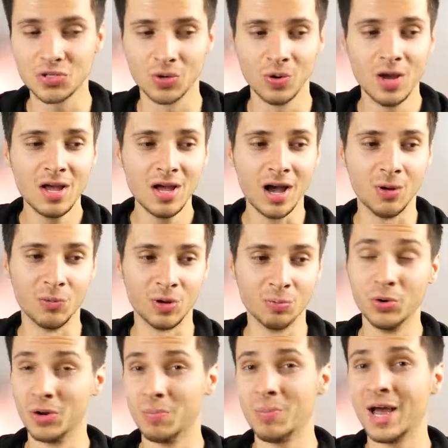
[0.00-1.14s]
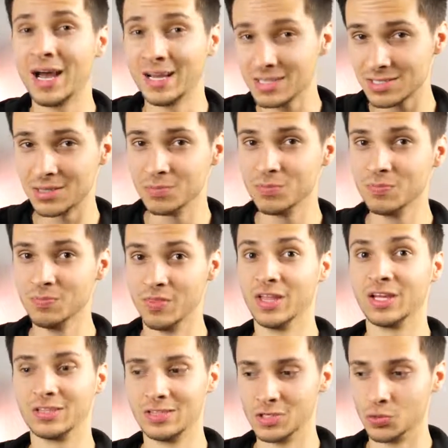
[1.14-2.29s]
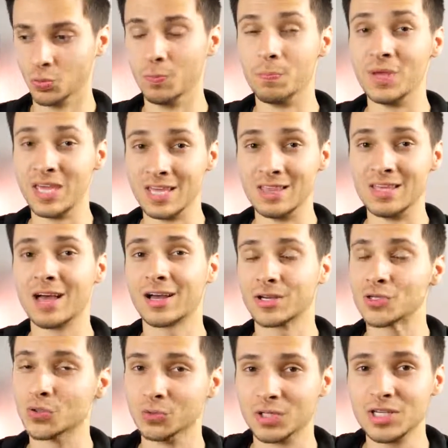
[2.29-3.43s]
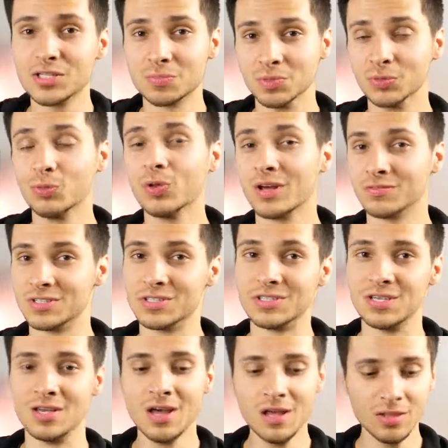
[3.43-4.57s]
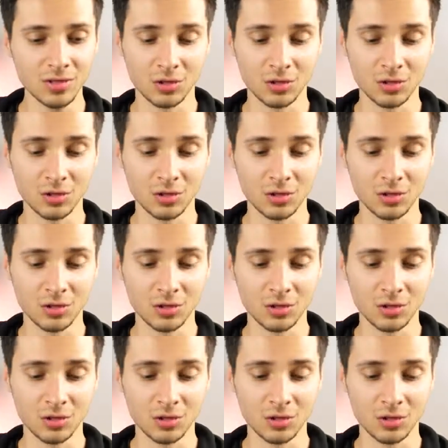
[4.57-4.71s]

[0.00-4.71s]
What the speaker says: so I wouldn't put it past him that this will be the actual dates, but we'll have to see.